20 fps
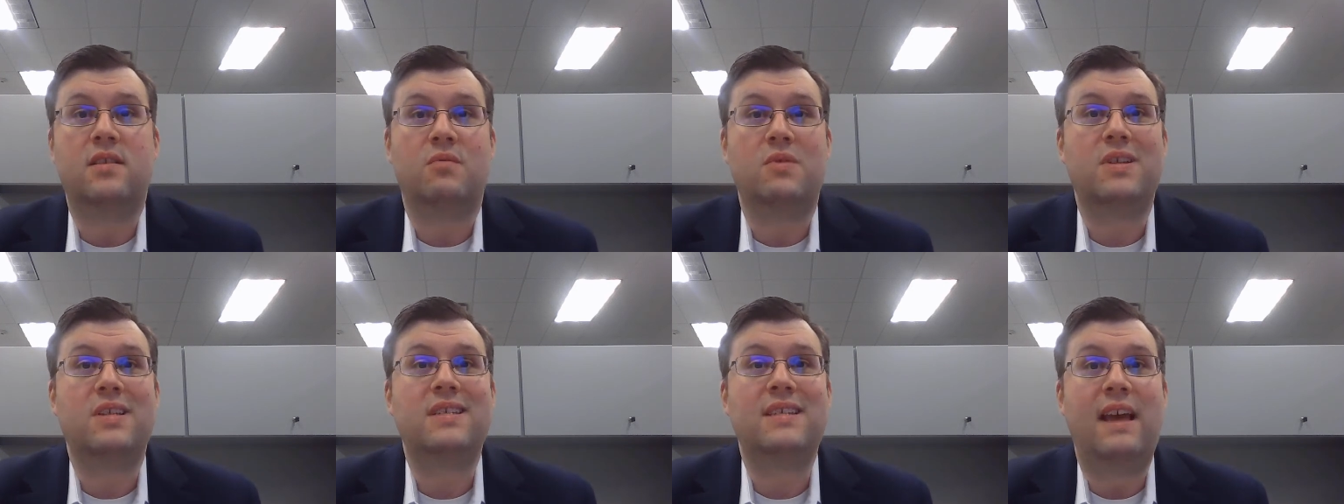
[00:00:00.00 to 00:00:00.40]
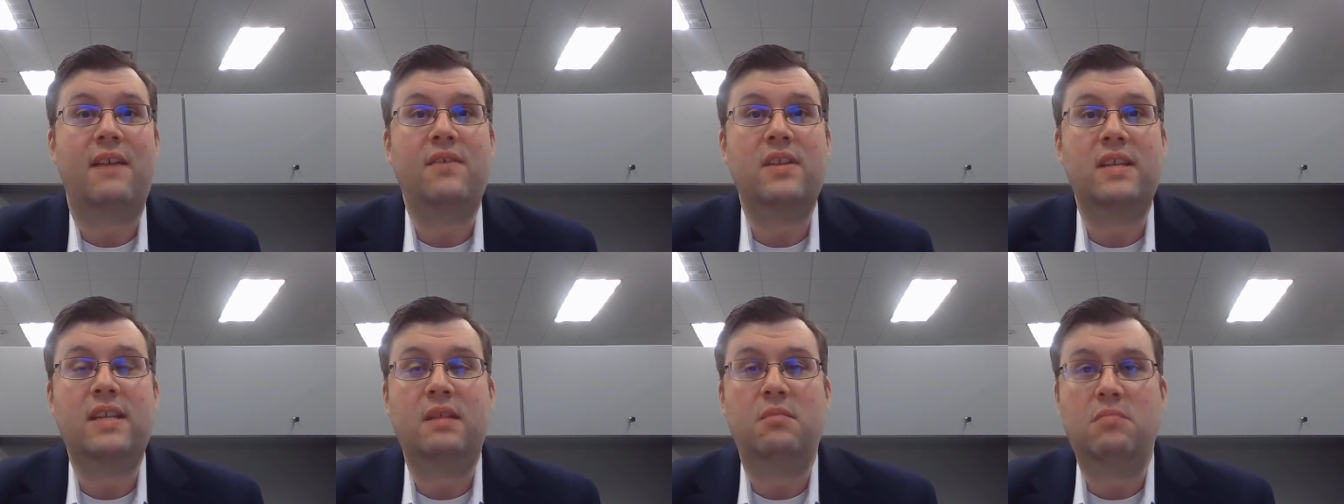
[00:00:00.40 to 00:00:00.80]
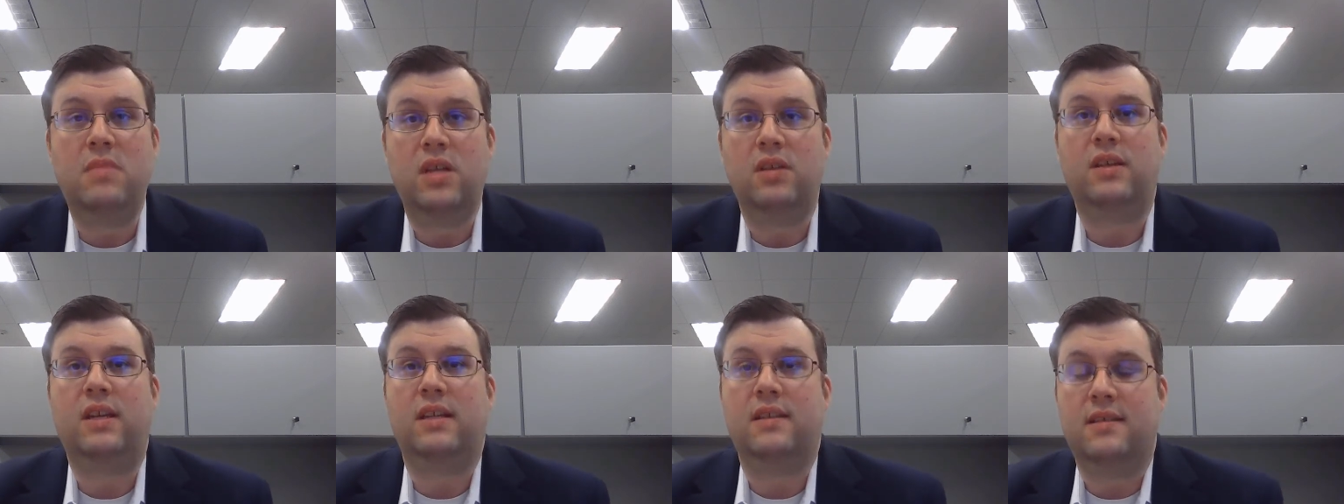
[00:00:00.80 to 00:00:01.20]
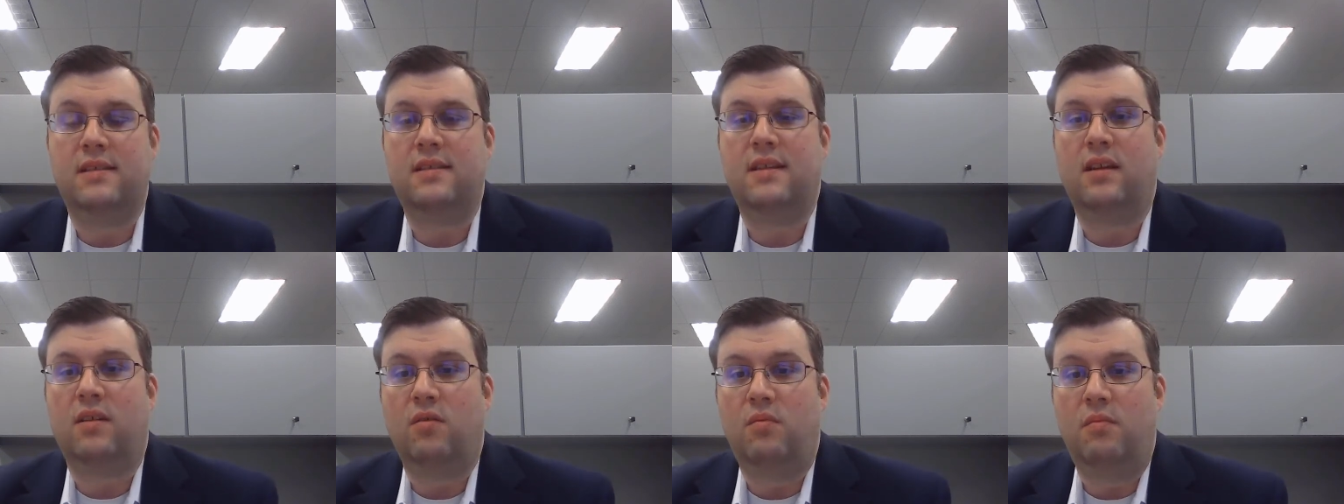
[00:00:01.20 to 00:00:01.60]
there were 70 million
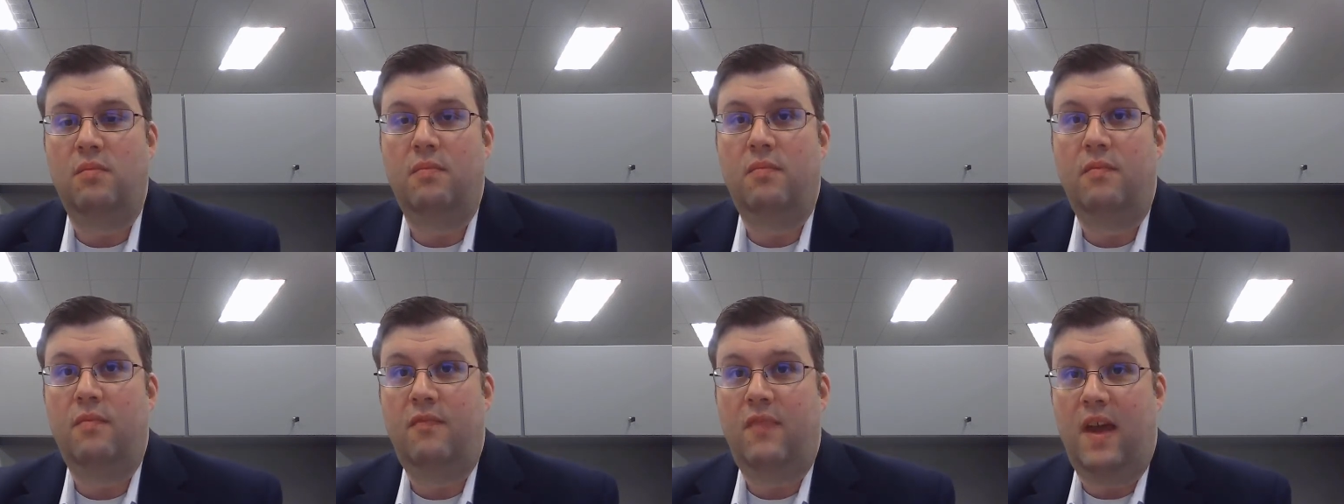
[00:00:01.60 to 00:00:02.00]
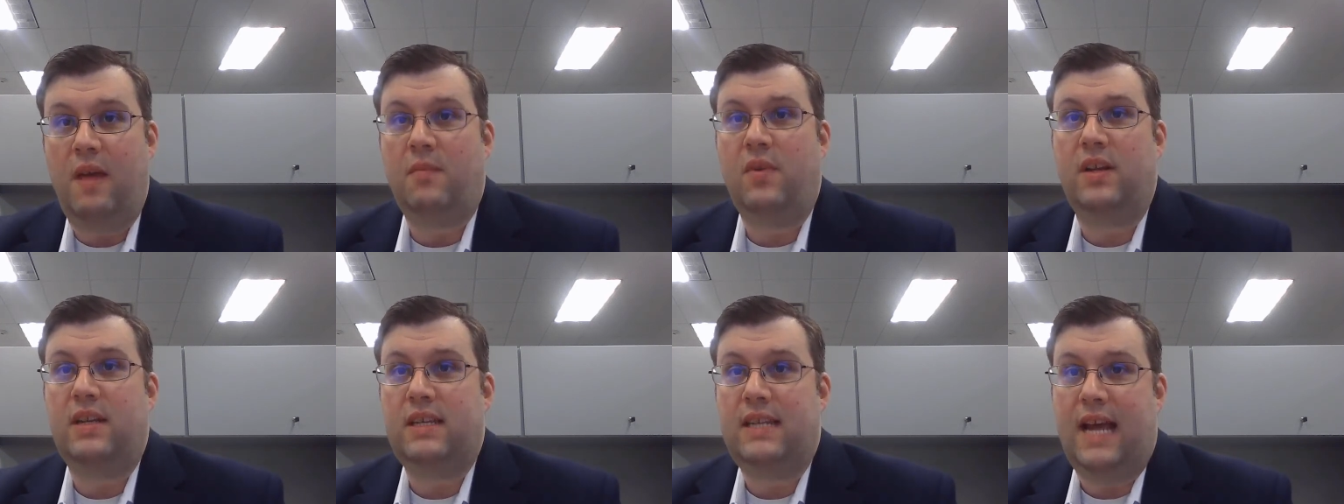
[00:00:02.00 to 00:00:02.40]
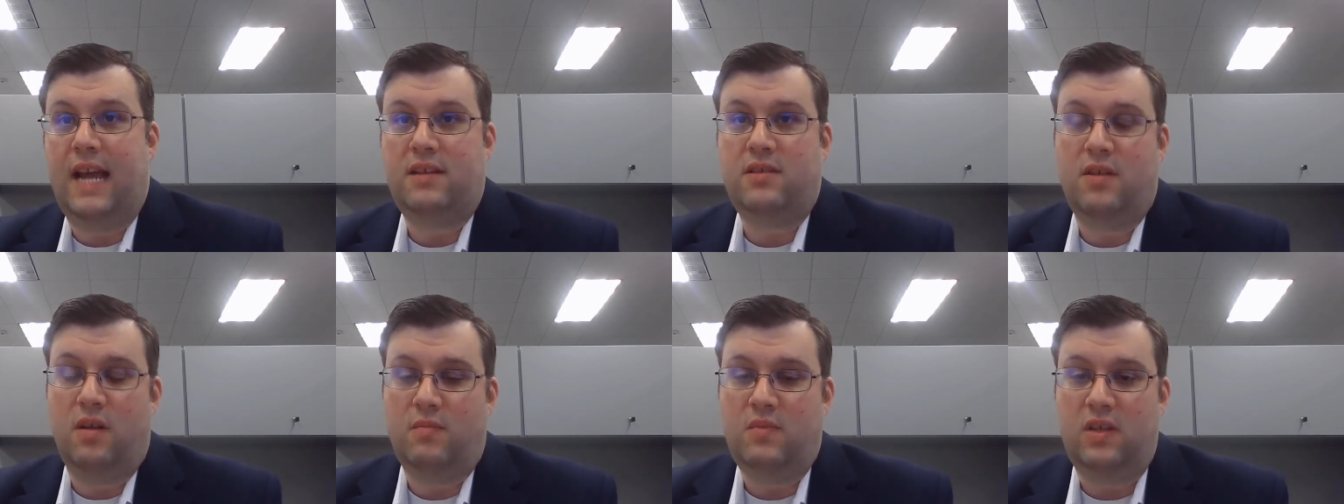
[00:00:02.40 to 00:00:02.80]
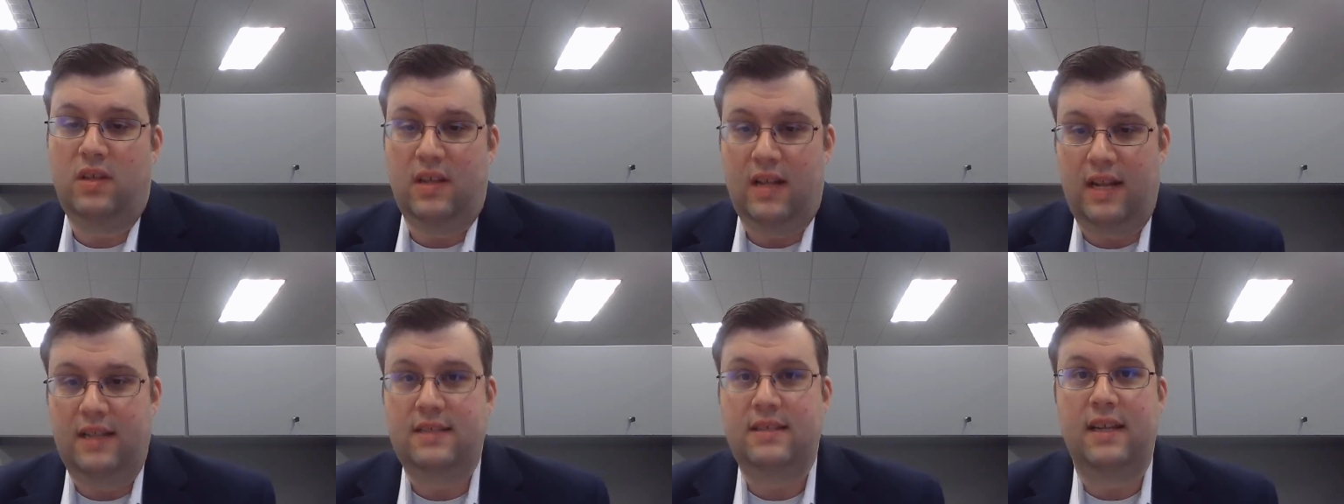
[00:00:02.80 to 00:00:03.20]
single-family detached homes in
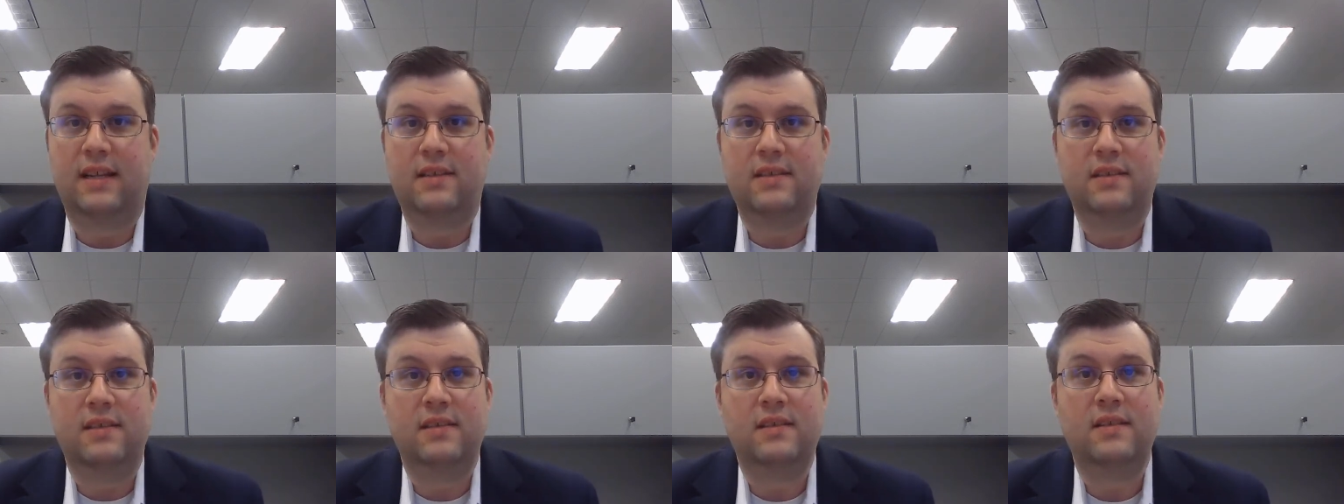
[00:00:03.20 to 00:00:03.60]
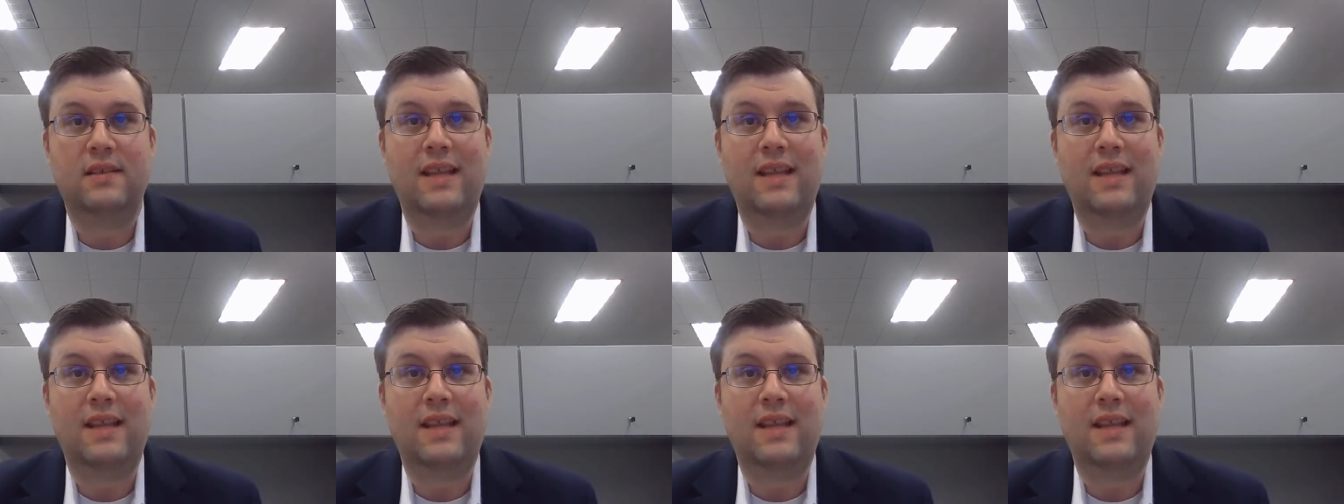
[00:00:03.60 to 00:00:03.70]
the United States.